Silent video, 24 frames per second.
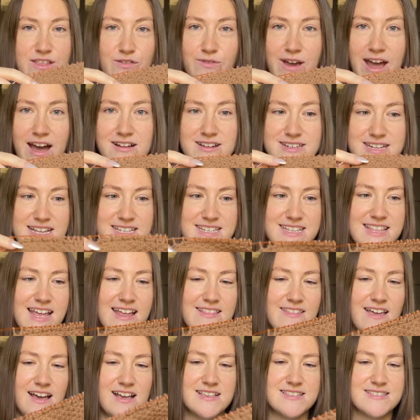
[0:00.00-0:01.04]
round. I did
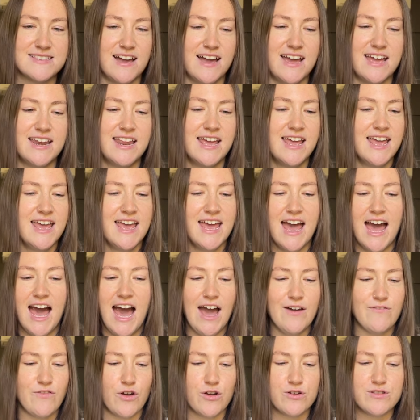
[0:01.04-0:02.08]
that last night.
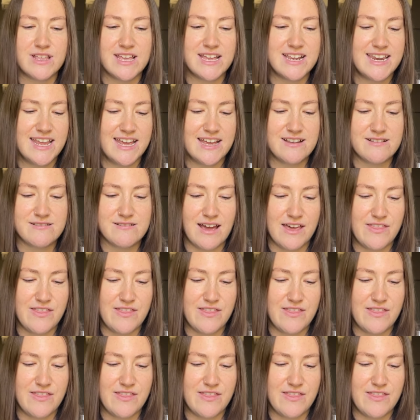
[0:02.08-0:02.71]
I've only knit,